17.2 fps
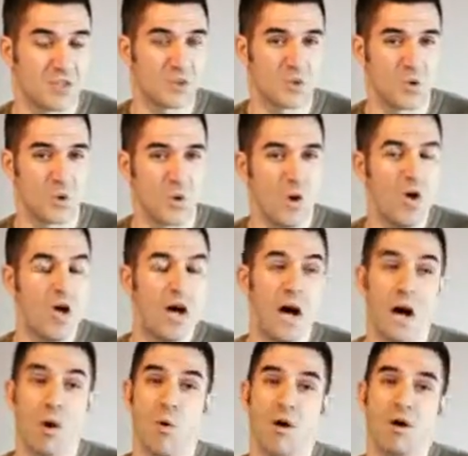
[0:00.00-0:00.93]
So
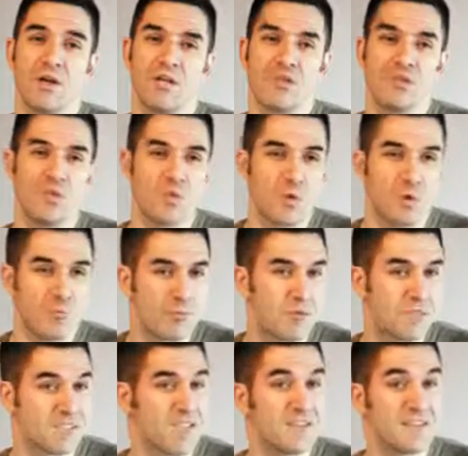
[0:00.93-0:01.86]
I wanted to
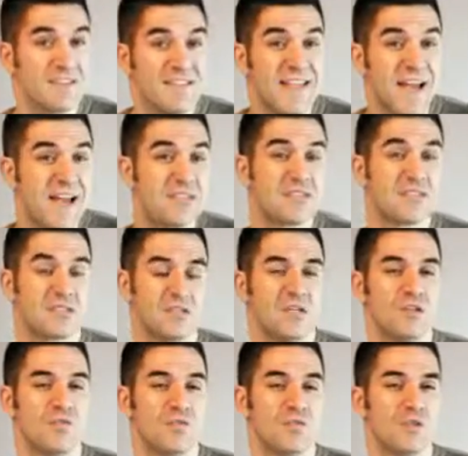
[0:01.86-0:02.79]
represent that
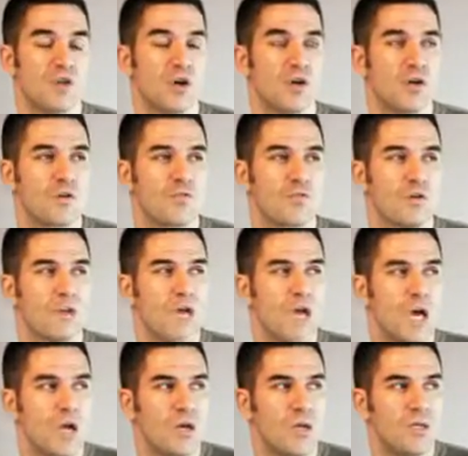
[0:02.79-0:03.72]
in photography,
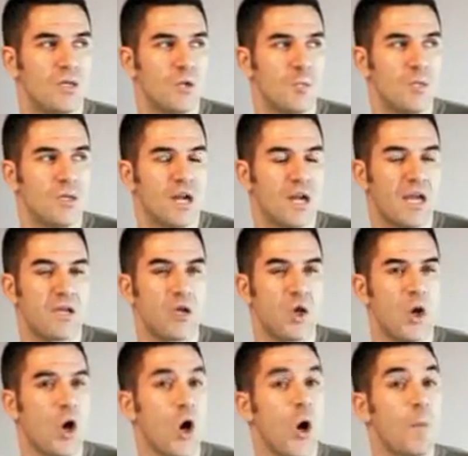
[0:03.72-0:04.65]
a little bit like
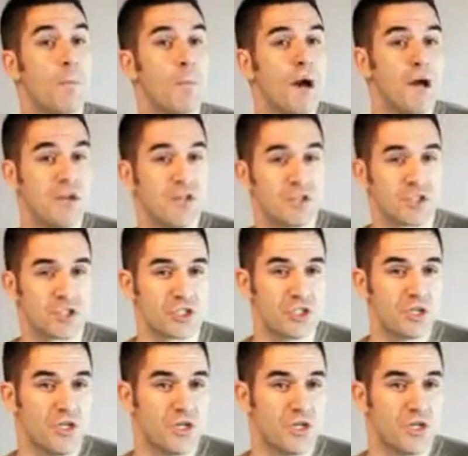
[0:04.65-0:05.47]
a homage